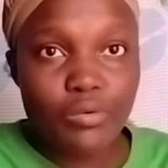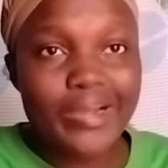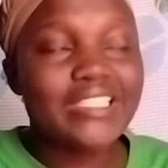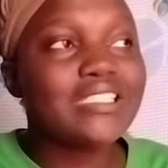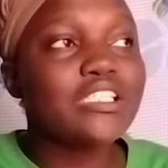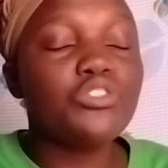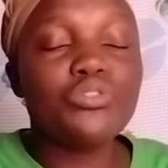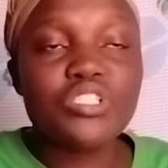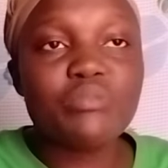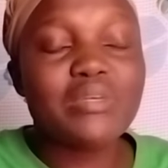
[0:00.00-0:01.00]
Why is she
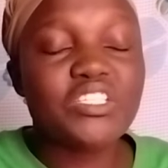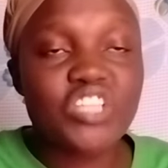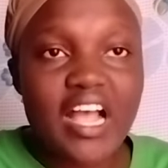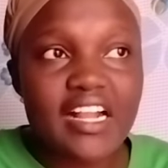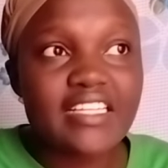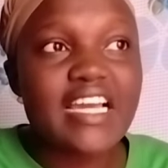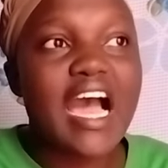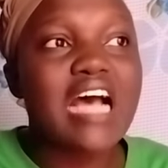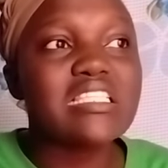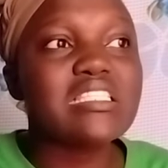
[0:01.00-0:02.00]
using my child
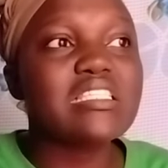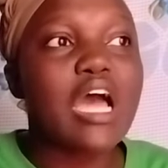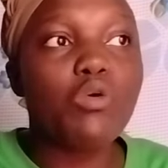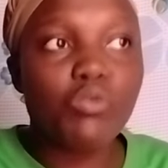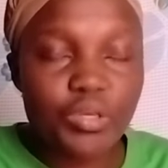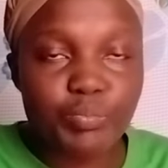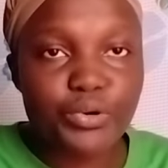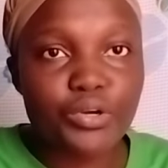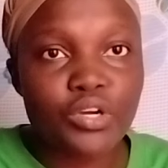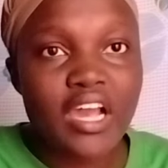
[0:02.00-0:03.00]
as a
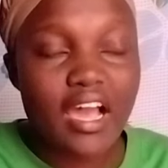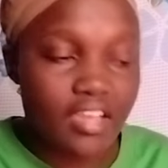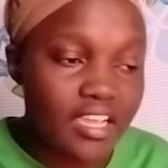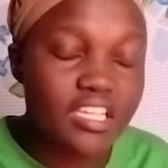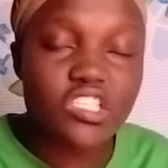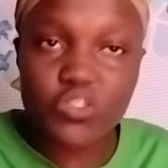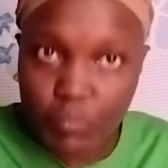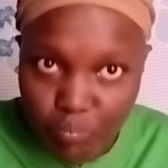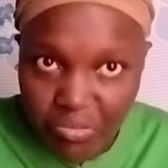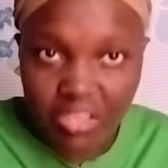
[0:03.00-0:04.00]
weapon against
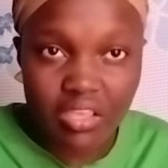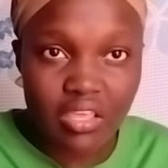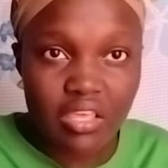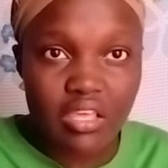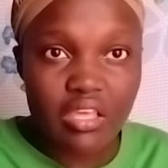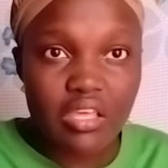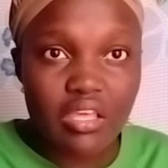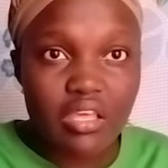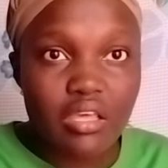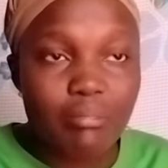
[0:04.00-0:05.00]
me?
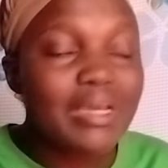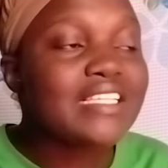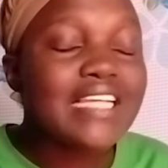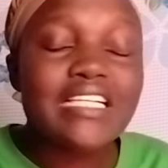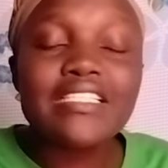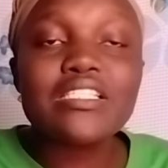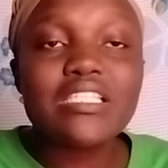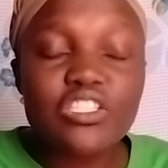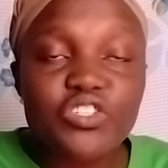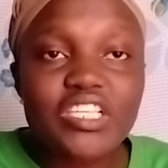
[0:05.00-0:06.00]
My child is
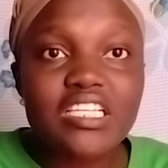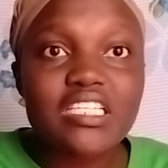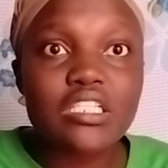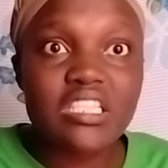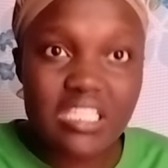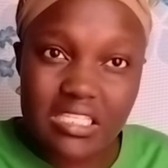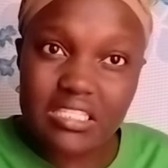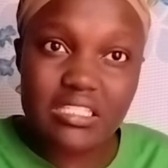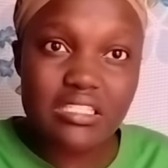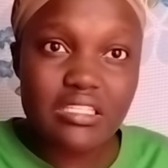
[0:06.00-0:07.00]
innocent in
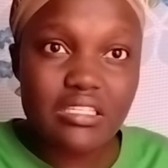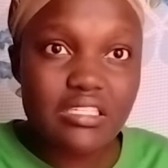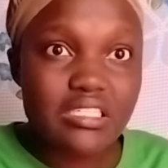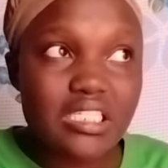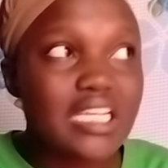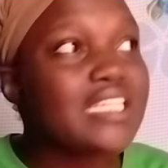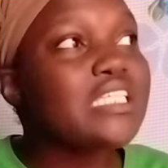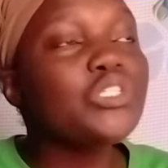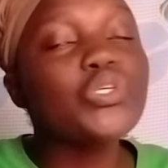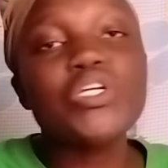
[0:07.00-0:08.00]
this.
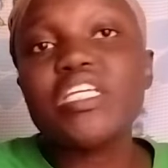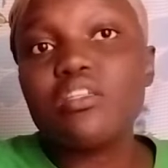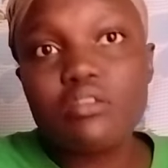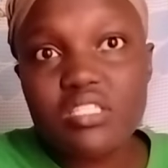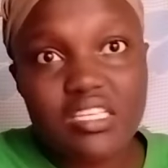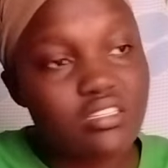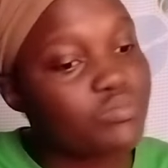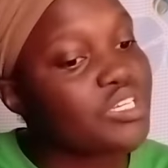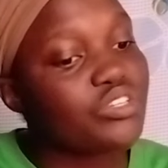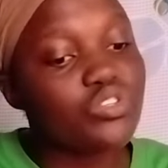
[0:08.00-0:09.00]
He is so innocent.
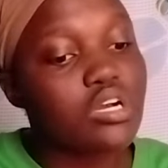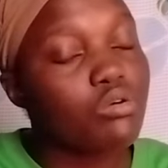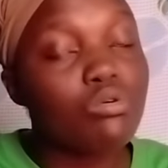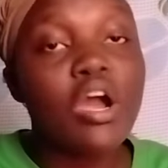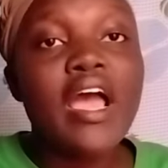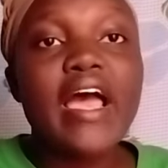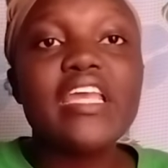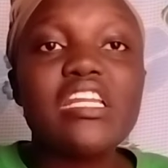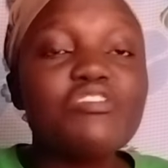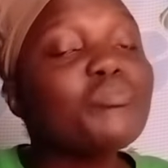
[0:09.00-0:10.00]
Mimi nikitoka huko,
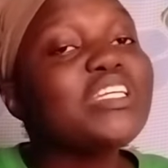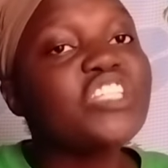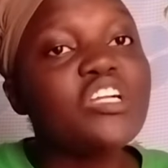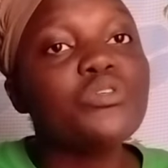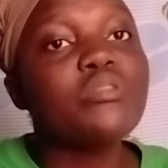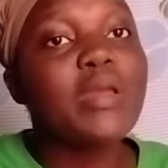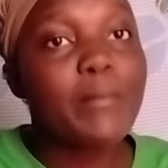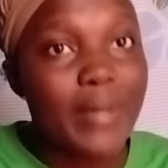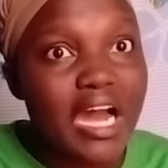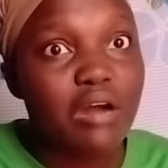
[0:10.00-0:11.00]
I left my child with my
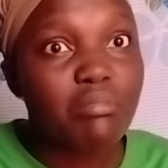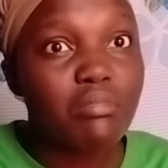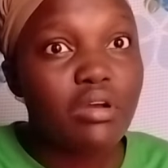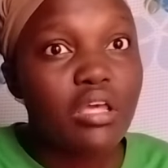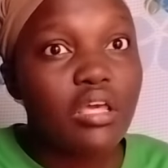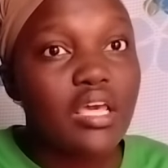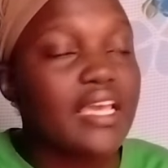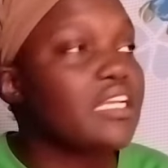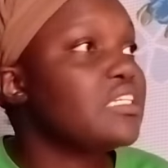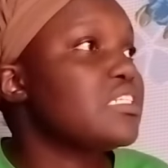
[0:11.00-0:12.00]
mom,
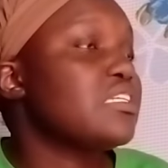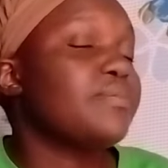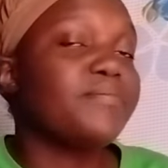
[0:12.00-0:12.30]
and